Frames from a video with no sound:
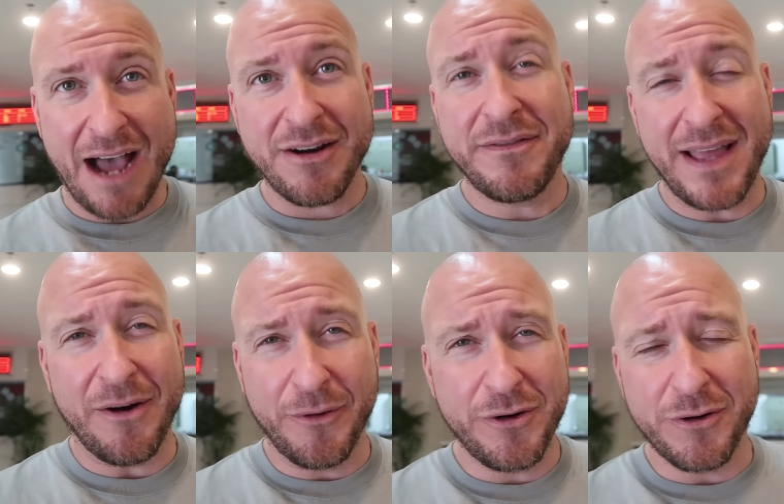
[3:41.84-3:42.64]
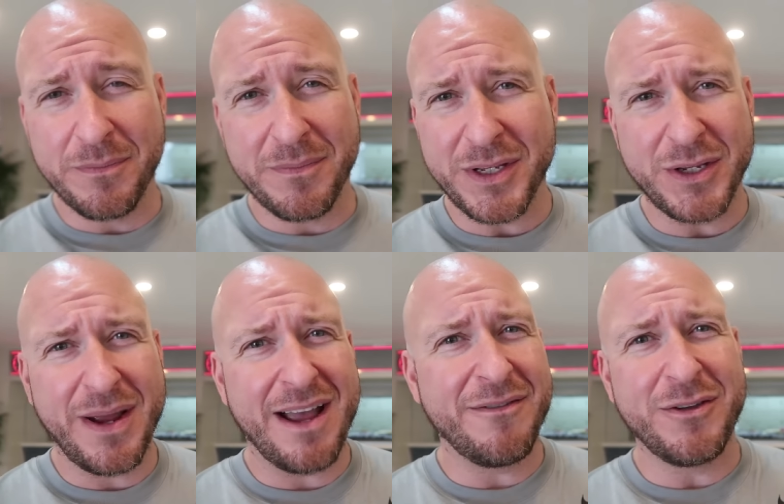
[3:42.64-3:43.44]
Out of that room, you
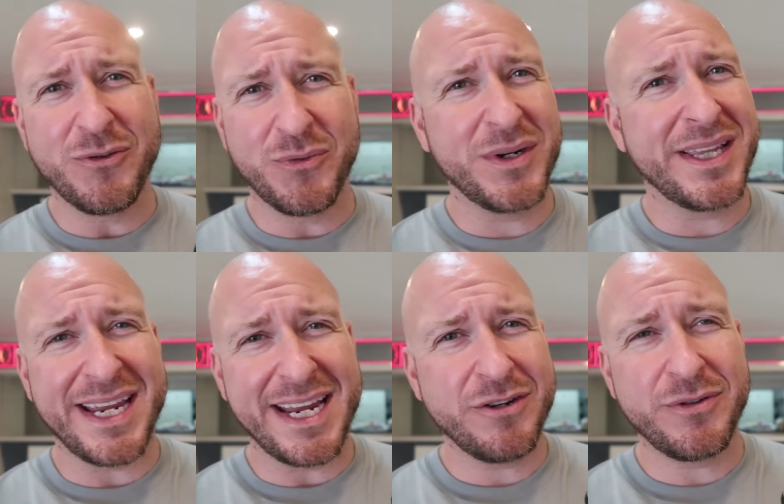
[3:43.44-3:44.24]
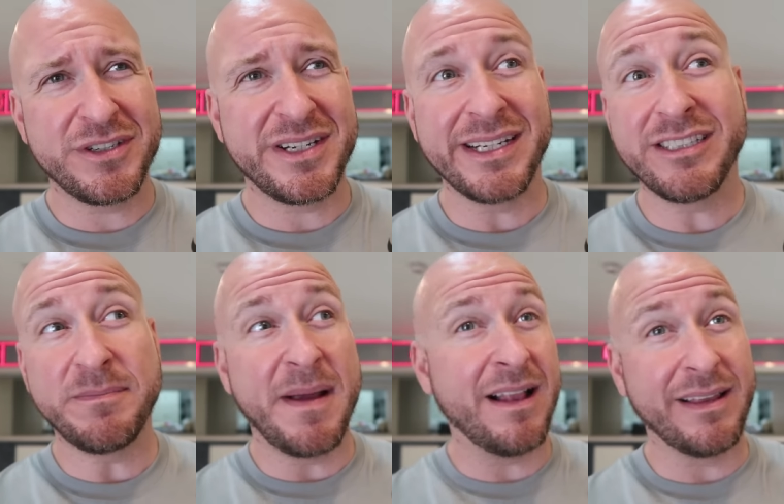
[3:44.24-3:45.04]
have this really interesting
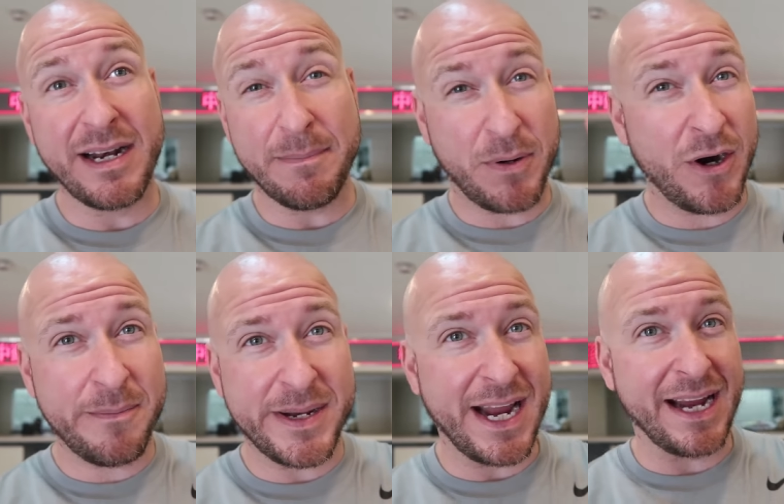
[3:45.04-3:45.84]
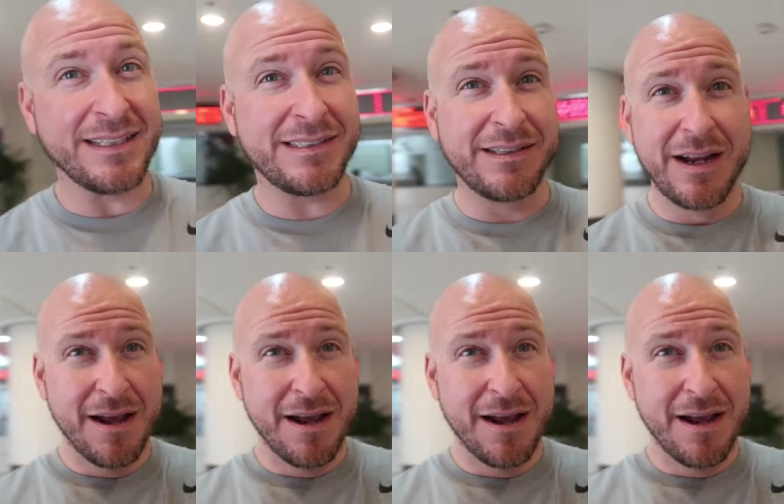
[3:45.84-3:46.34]
smell, and it permeates